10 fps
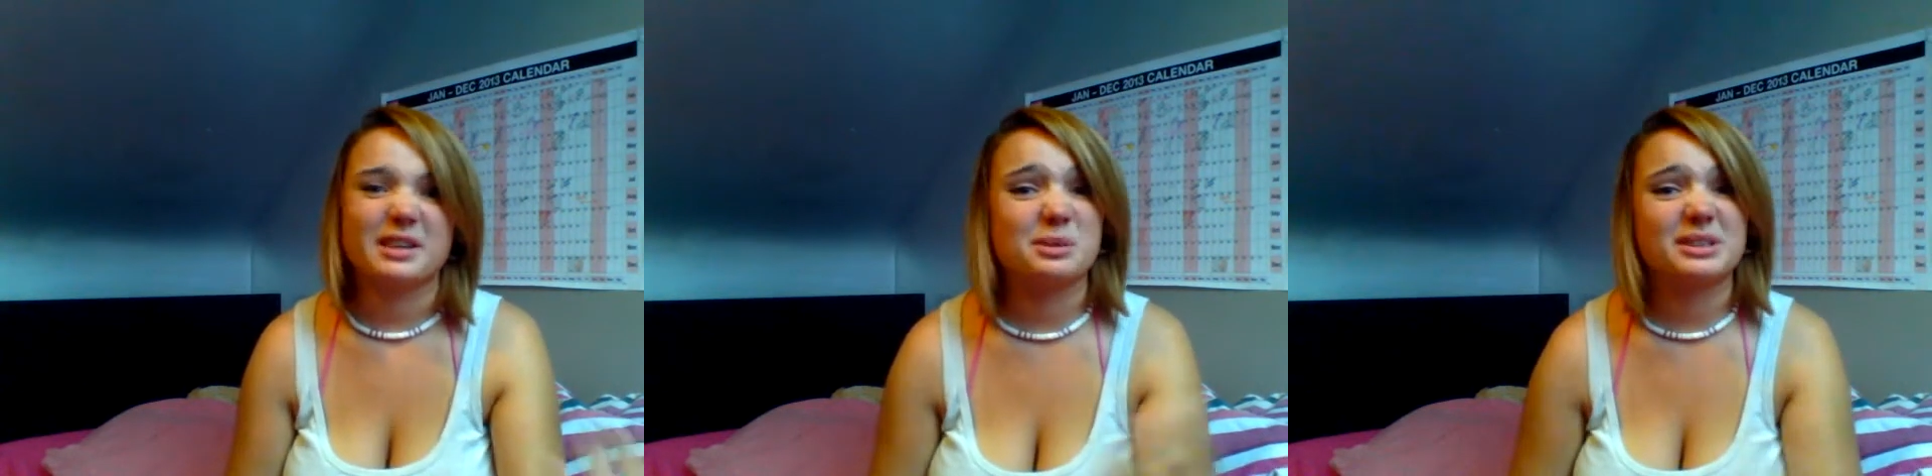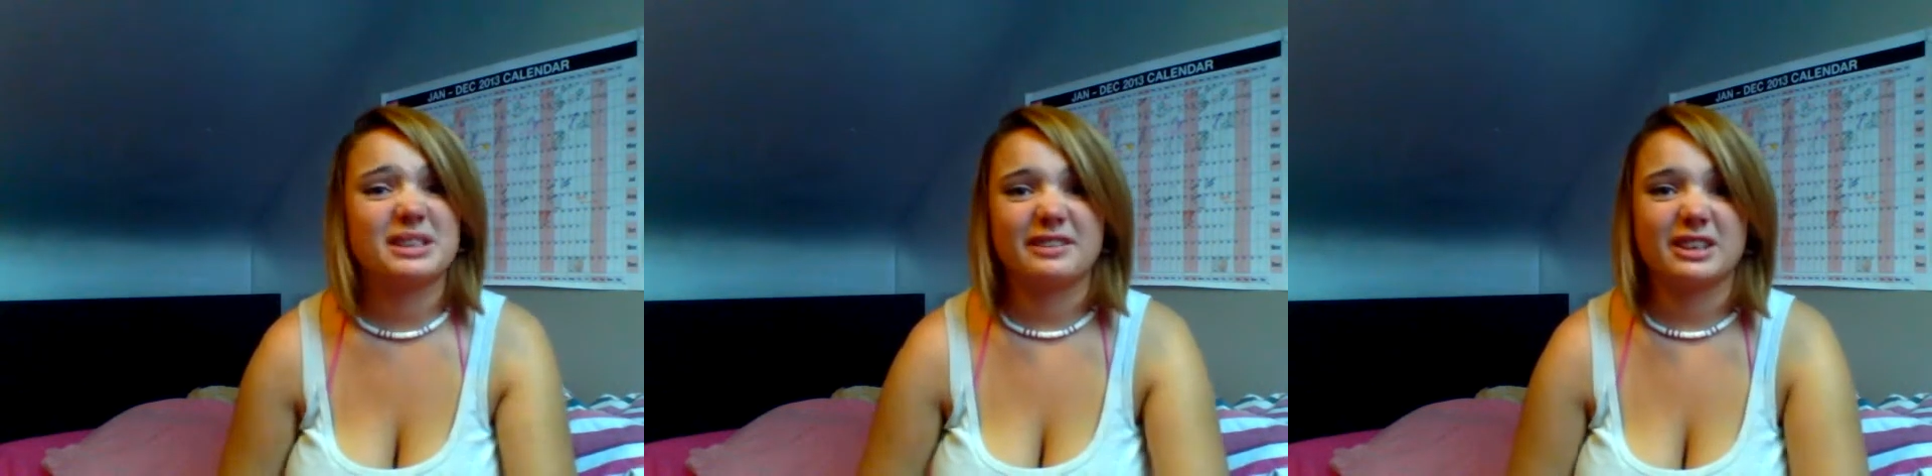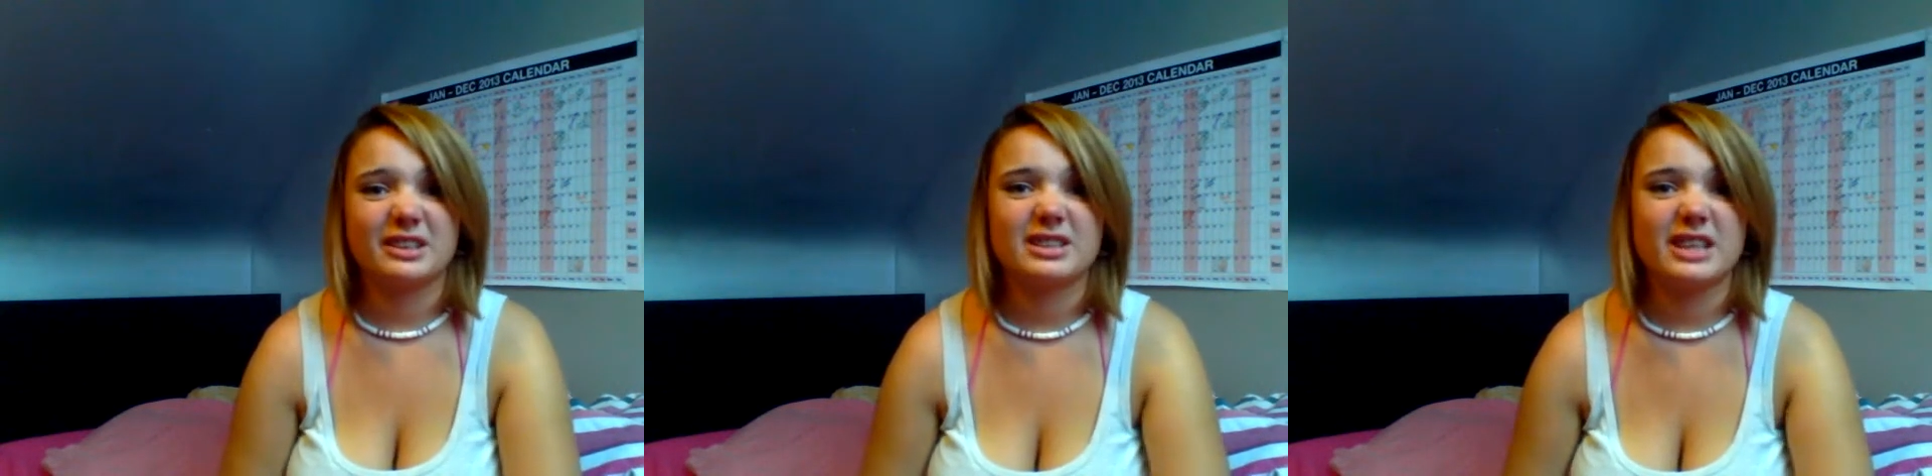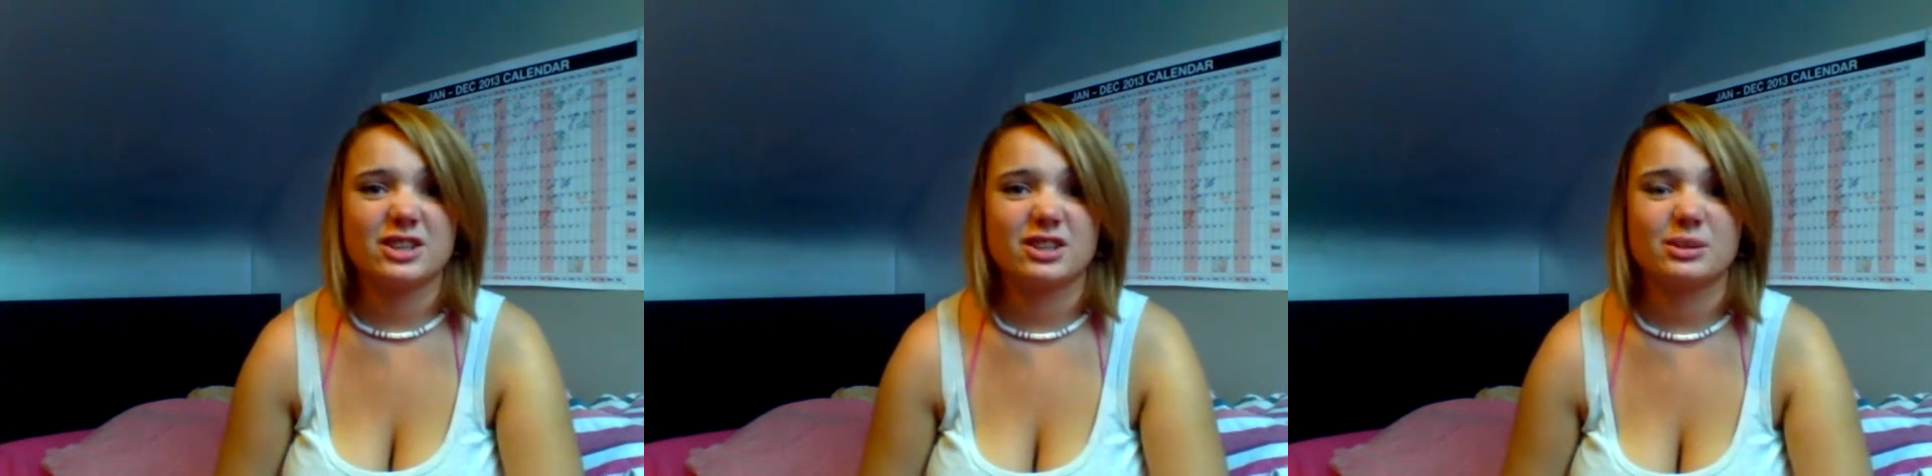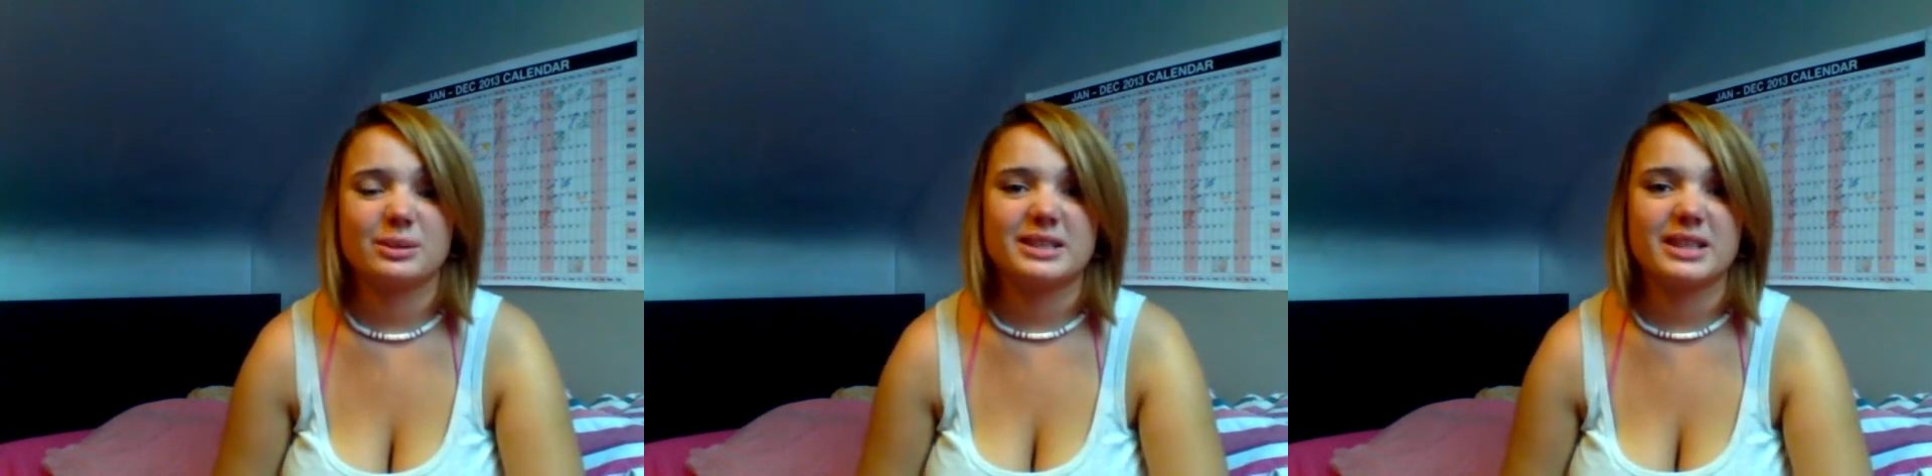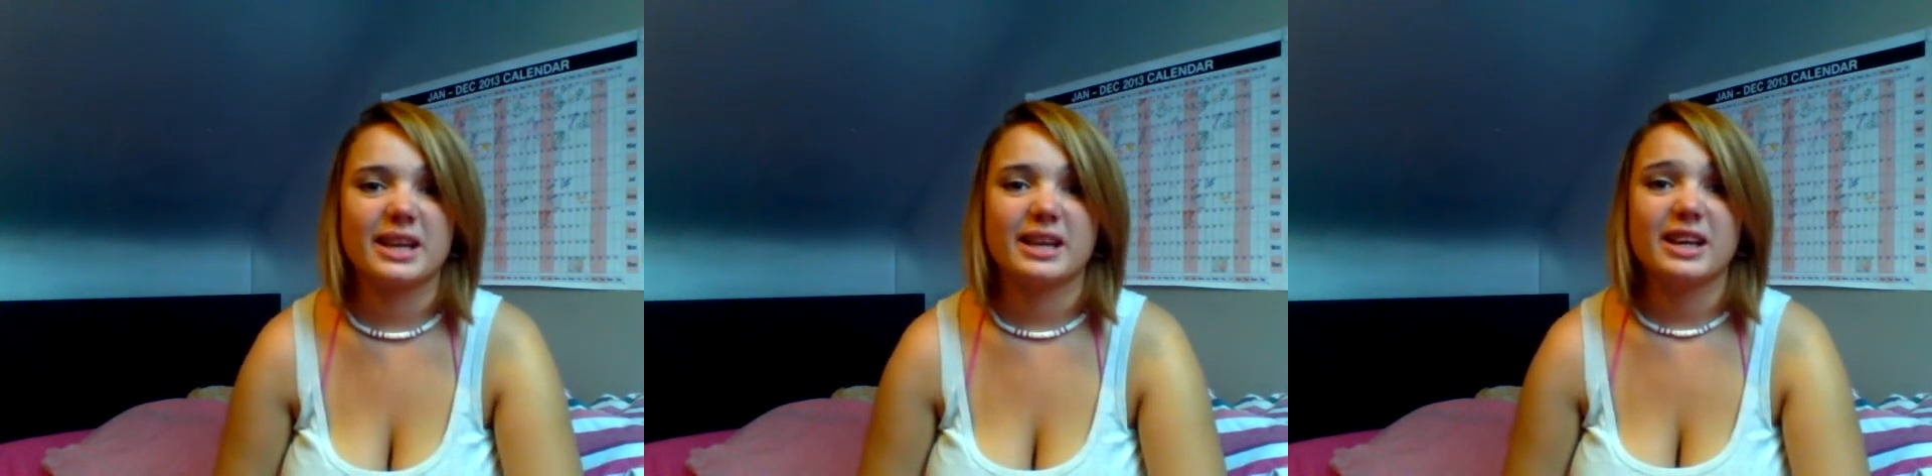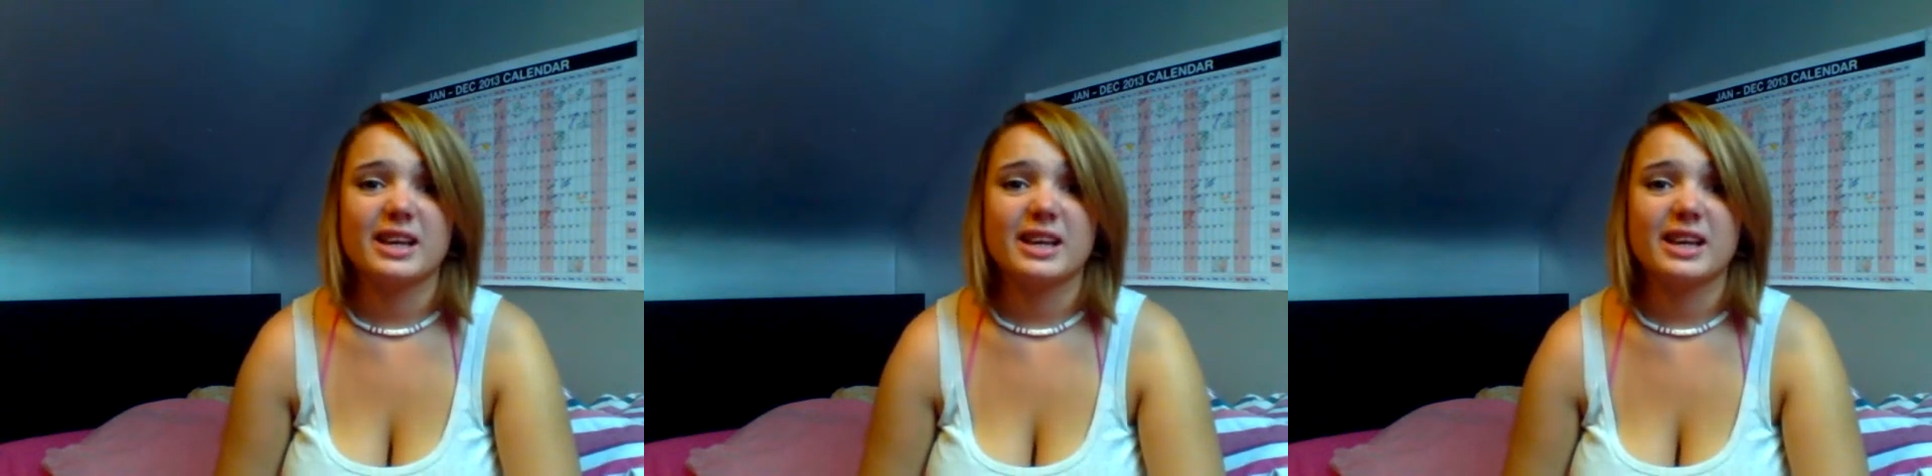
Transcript: and I wasn't having a good session on the Wednesday,